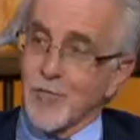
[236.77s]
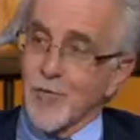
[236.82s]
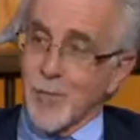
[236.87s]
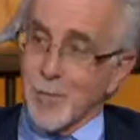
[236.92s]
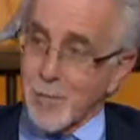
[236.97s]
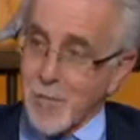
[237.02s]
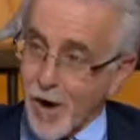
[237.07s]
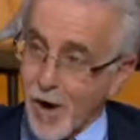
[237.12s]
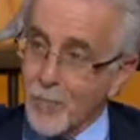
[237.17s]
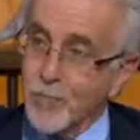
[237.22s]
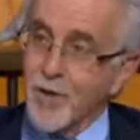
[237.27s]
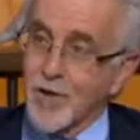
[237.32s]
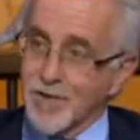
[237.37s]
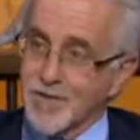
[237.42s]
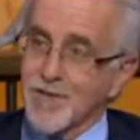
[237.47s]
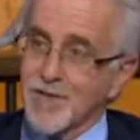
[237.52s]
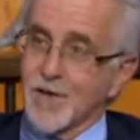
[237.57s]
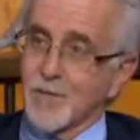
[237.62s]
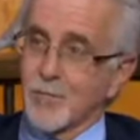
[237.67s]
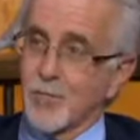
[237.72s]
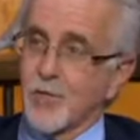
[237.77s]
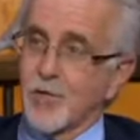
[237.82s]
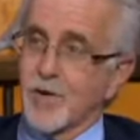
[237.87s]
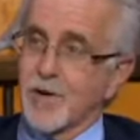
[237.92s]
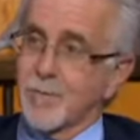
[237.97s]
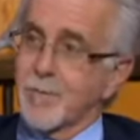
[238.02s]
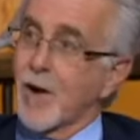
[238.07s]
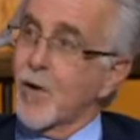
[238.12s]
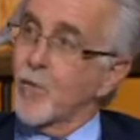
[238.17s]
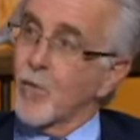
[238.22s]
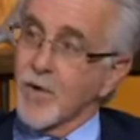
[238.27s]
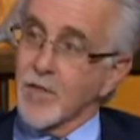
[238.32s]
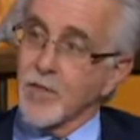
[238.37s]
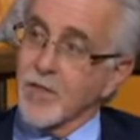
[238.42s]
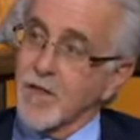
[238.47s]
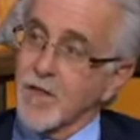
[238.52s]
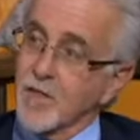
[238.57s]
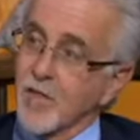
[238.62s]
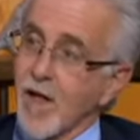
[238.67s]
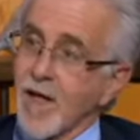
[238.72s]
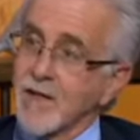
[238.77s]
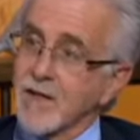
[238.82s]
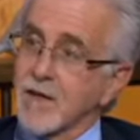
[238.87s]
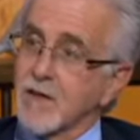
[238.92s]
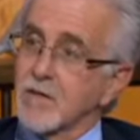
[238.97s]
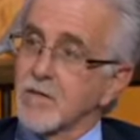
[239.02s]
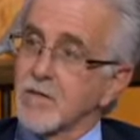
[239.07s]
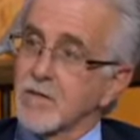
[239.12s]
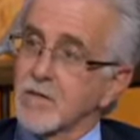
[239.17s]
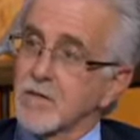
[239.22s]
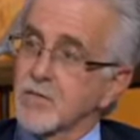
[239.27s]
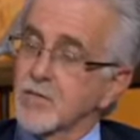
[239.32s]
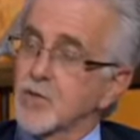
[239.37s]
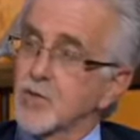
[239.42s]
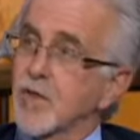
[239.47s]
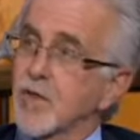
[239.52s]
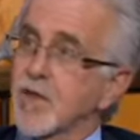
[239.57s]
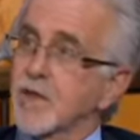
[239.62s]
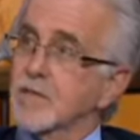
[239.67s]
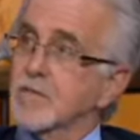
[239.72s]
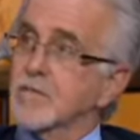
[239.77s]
the public's input about whether they like it. Mm-hmm. Do they,